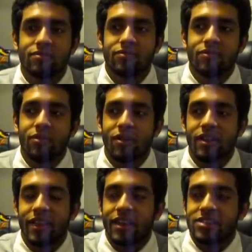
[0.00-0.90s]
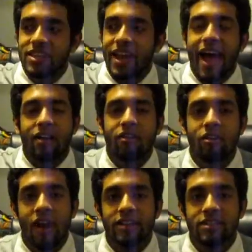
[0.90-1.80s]
for, because they
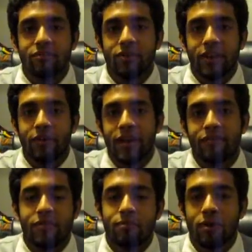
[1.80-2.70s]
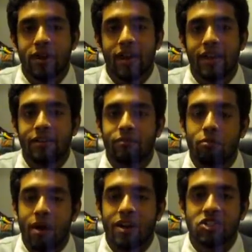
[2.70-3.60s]
categorize it for you. If you put it in
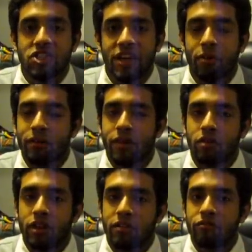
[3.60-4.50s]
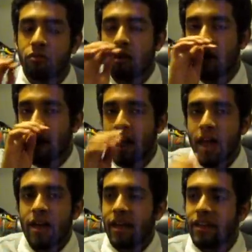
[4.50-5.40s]
Romanji, whatever you're looking for,
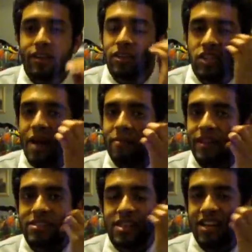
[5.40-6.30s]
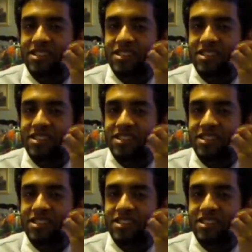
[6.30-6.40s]
Japanese text